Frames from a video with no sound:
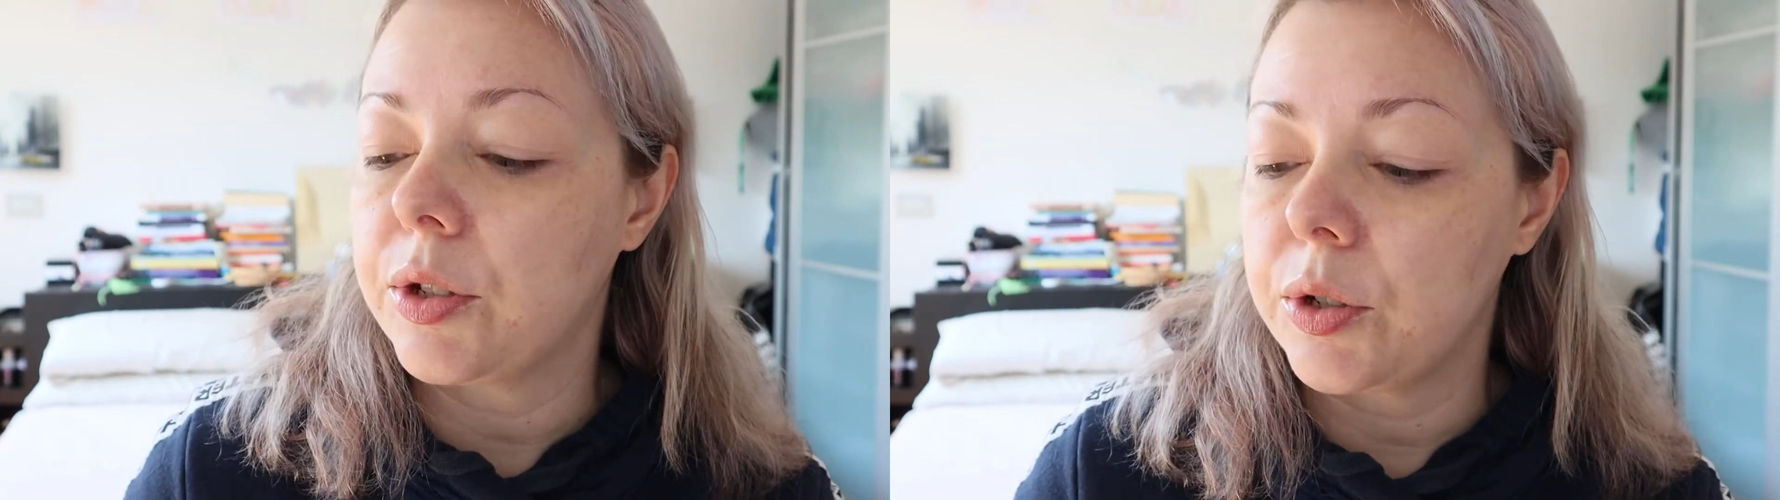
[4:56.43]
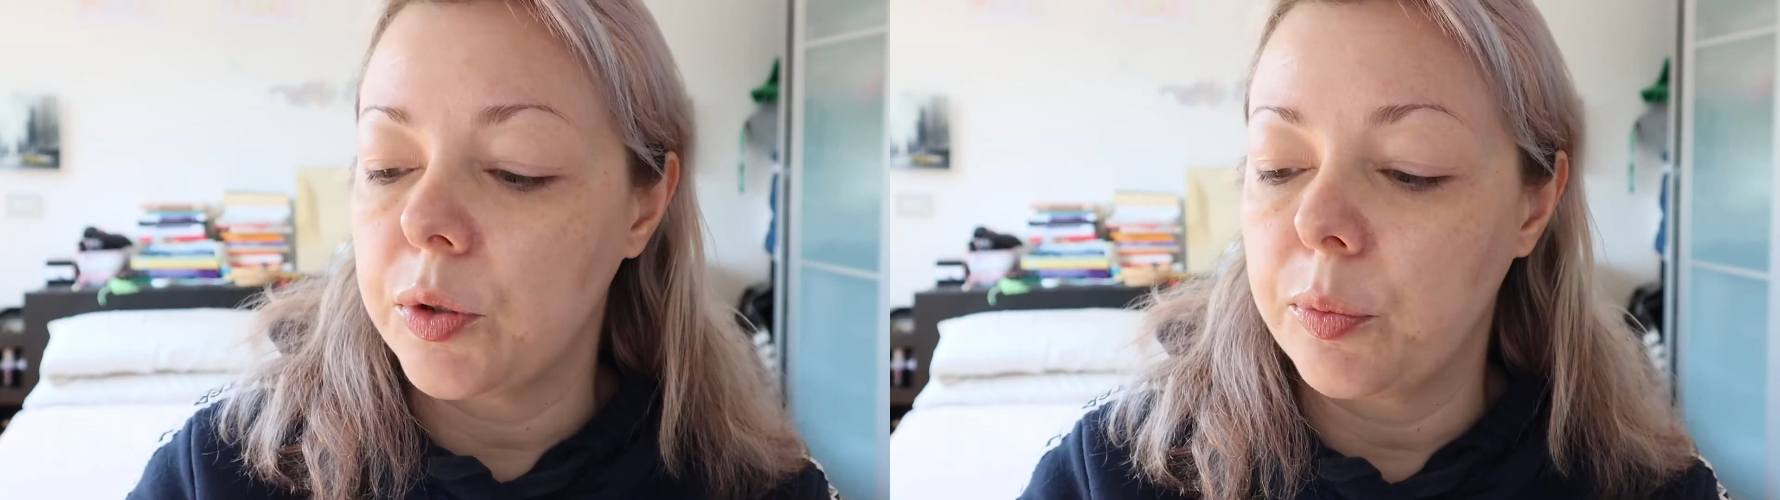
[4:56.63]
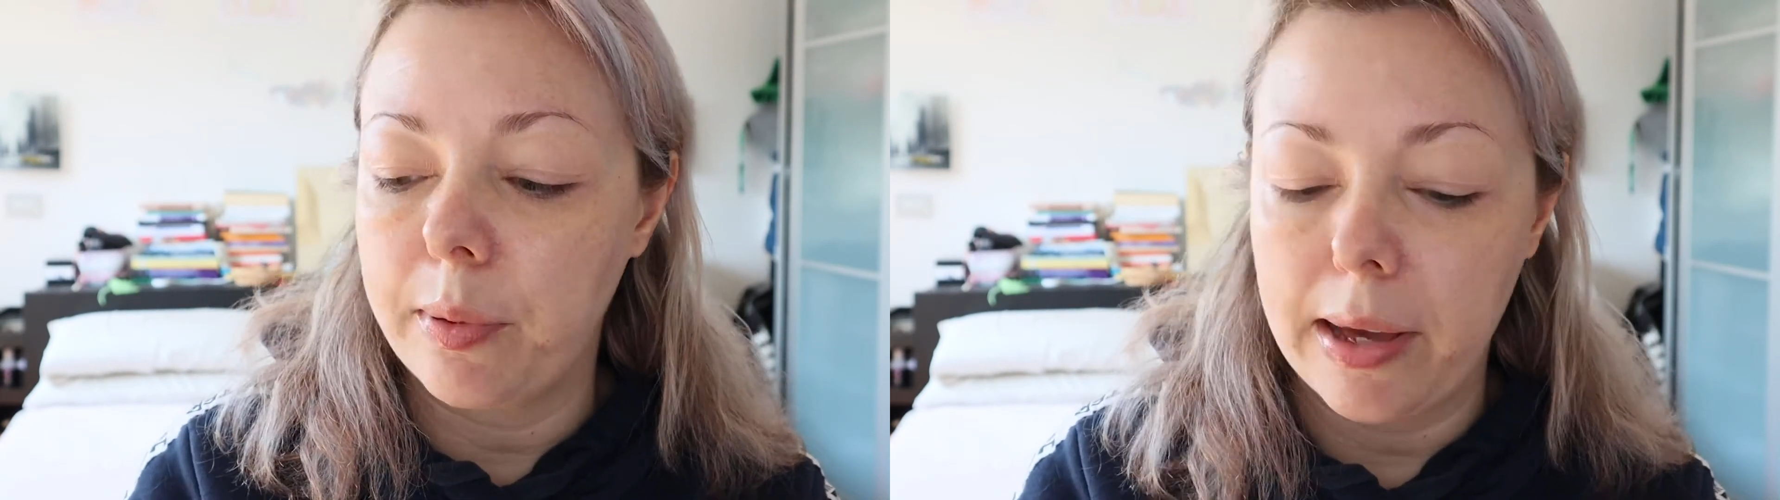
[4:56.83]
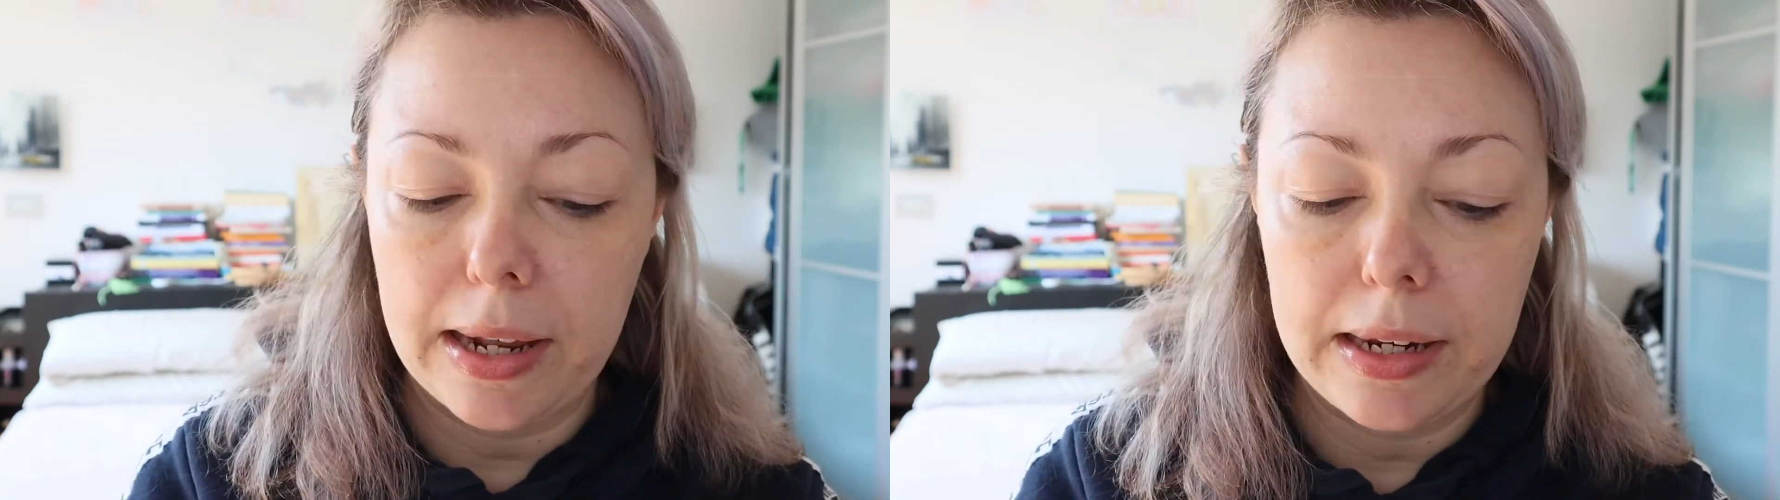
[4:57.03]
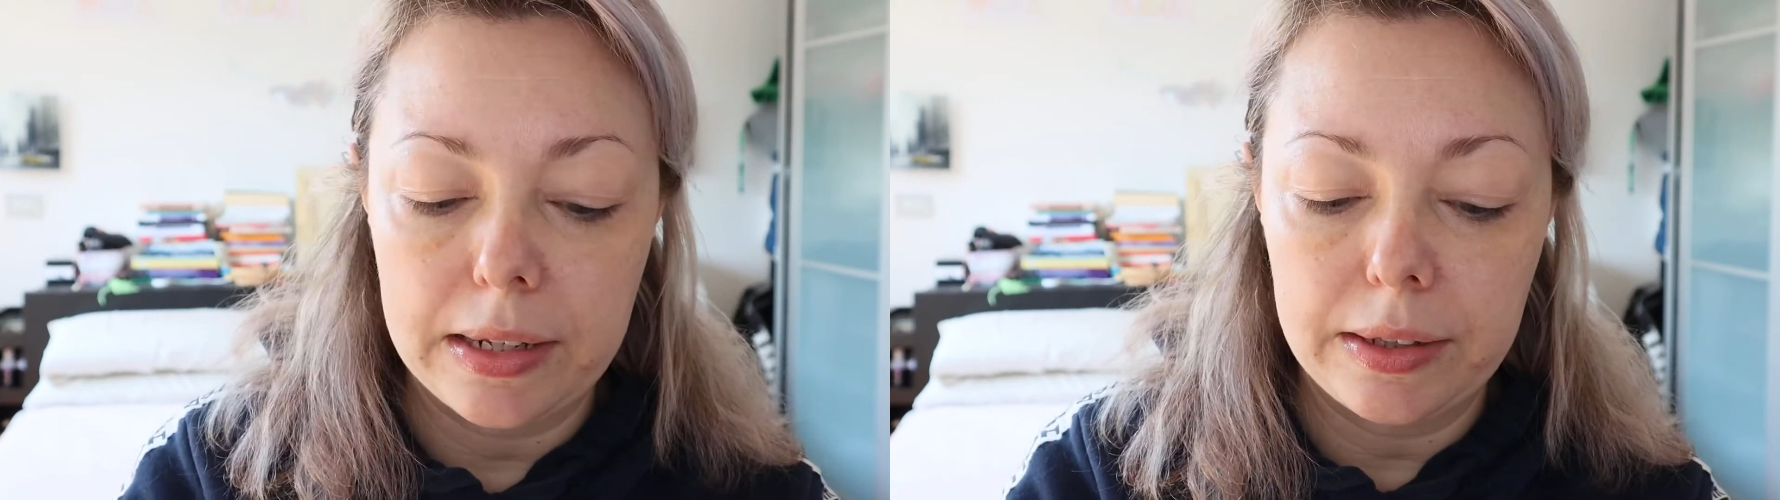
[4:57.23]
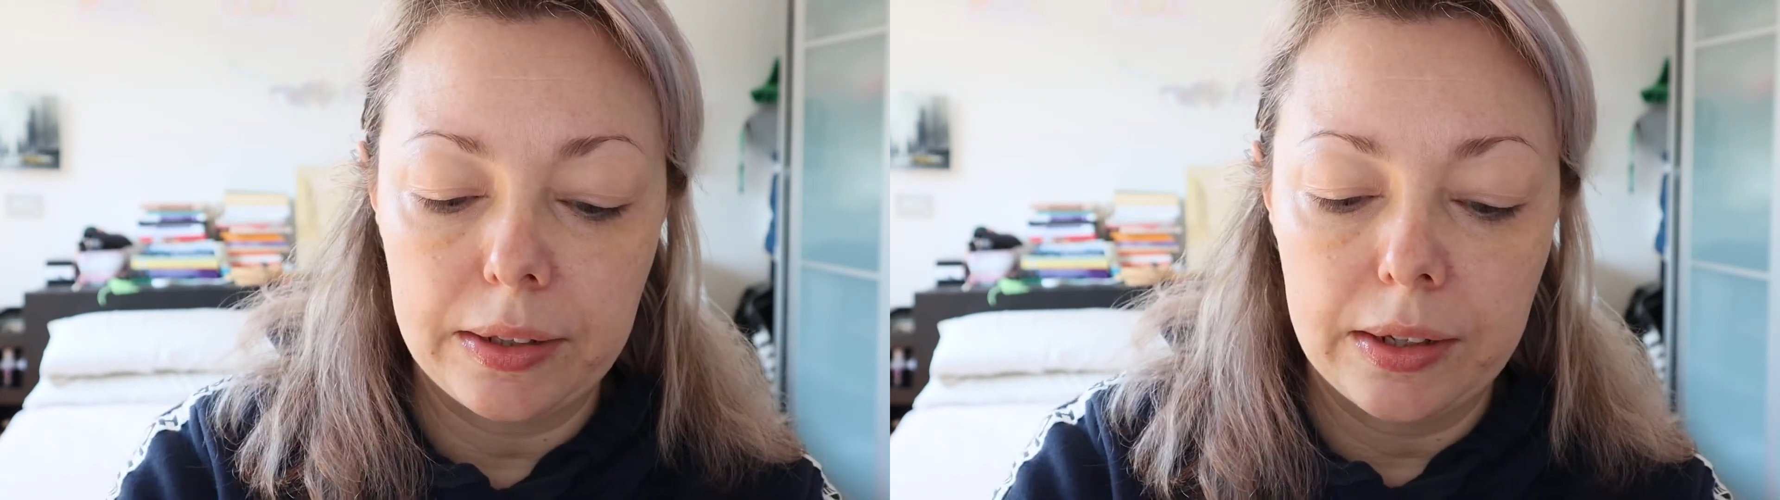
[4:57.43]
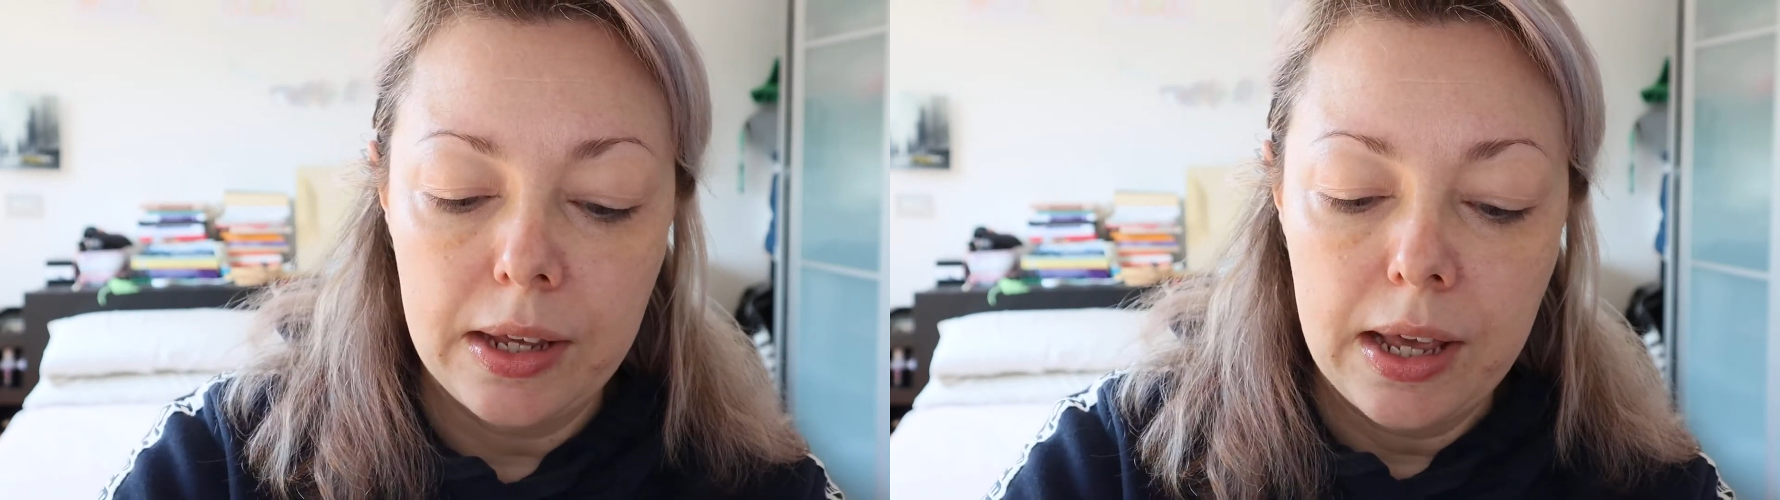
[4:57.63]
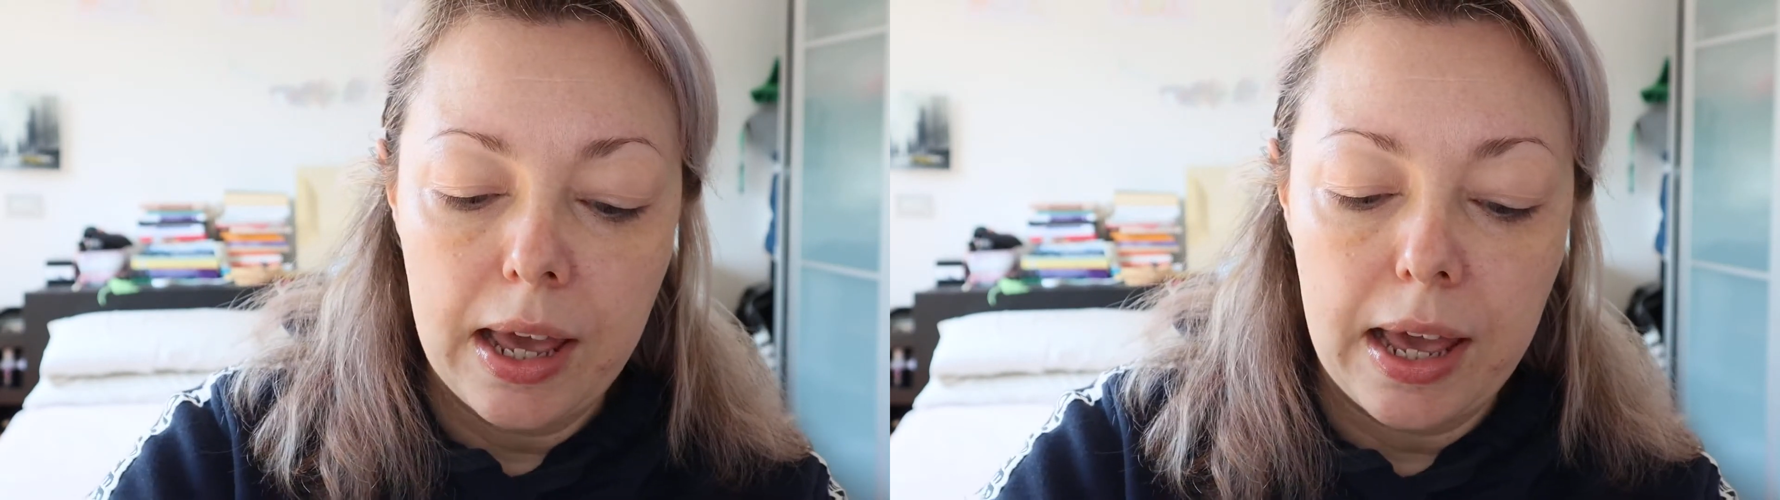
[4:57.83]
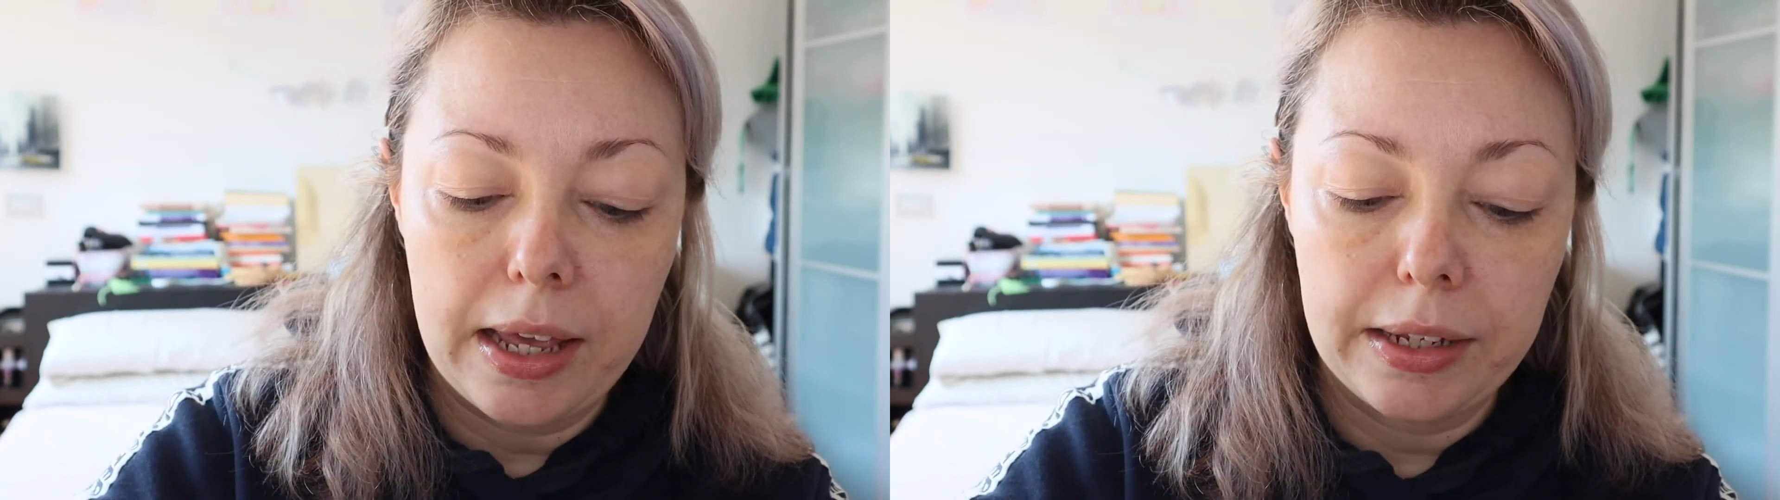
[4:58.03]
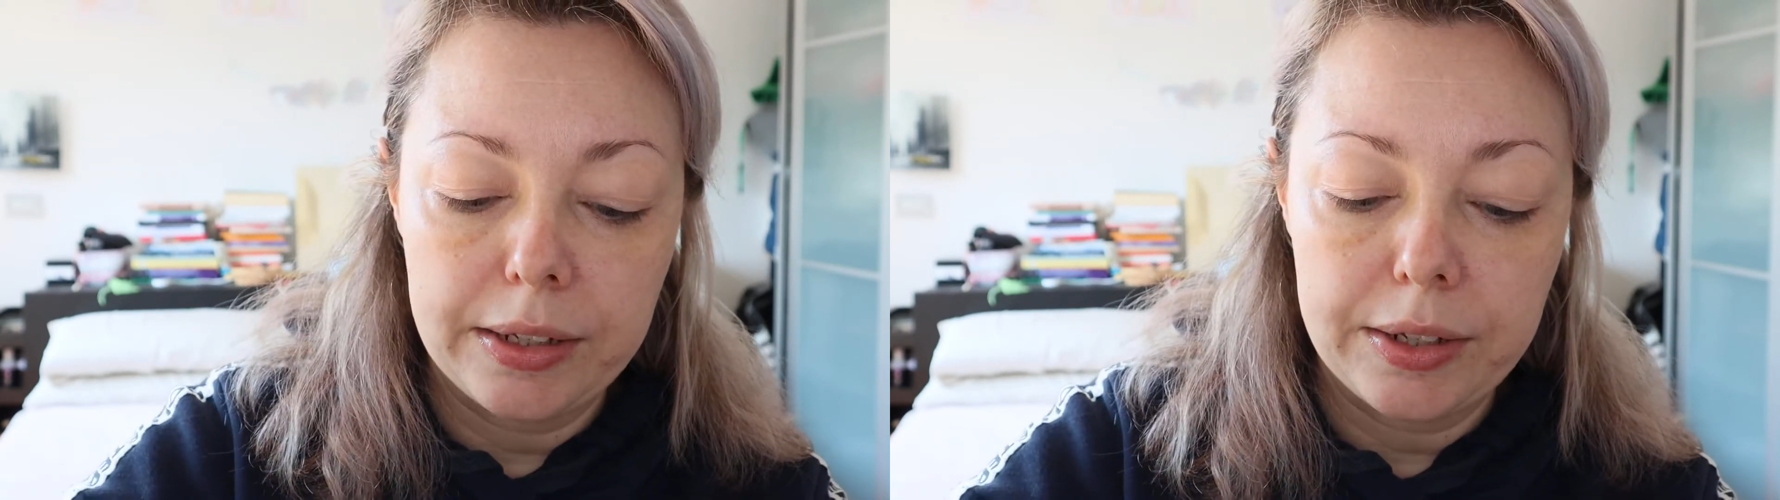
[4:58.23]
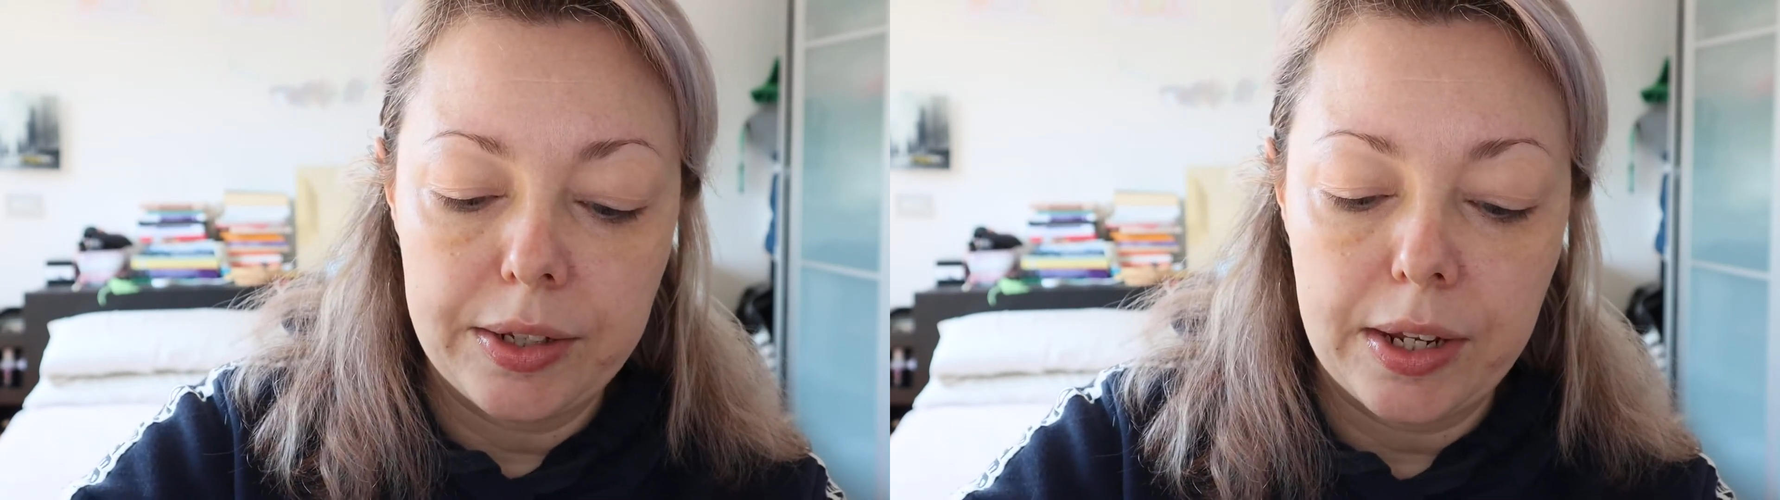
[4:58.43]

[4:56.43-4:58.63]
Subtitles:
too palette, and